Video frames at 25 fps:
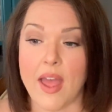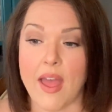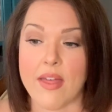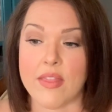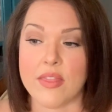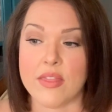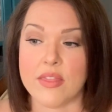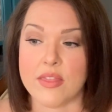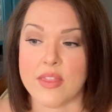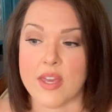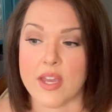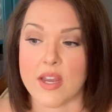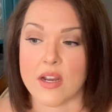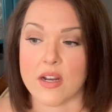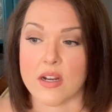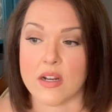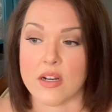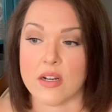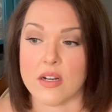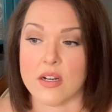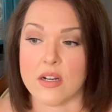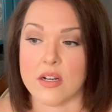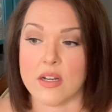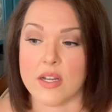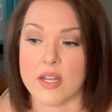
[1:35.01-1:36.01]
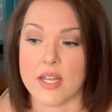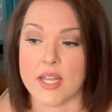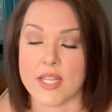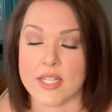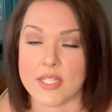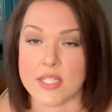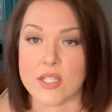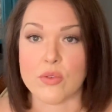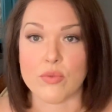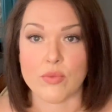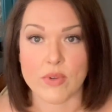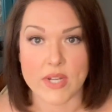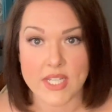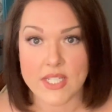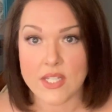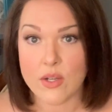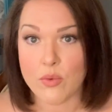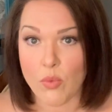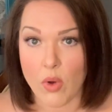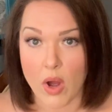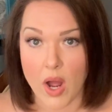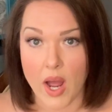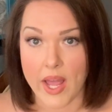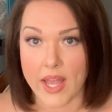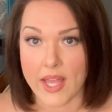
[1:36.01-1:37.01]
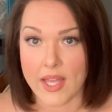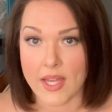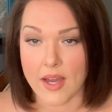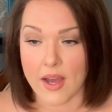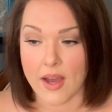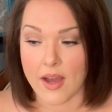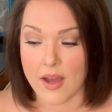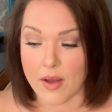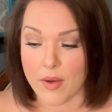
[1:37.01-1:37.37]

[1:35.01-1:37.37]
and there is a reason why.